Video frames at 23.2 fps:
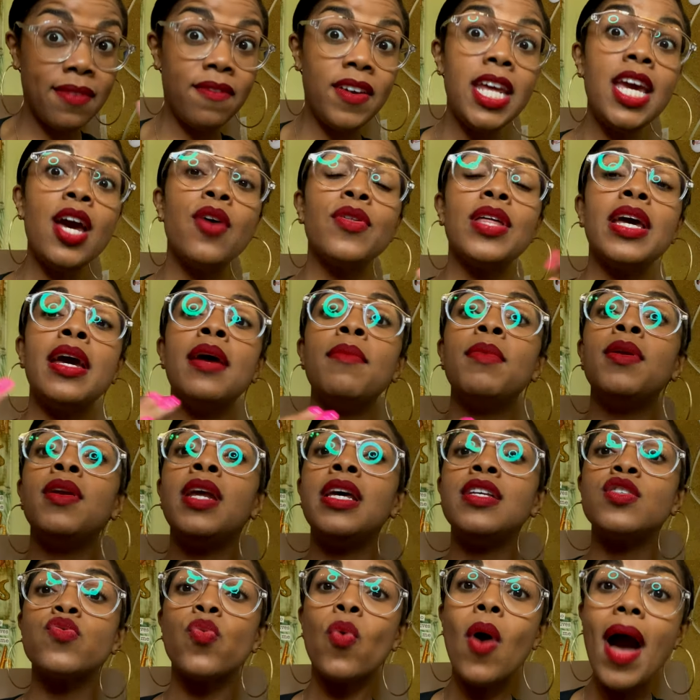video that him and
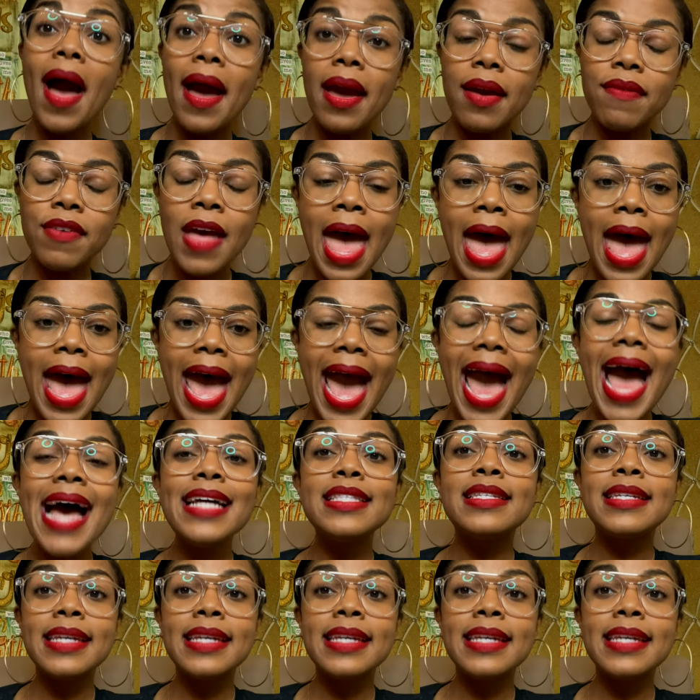his wife had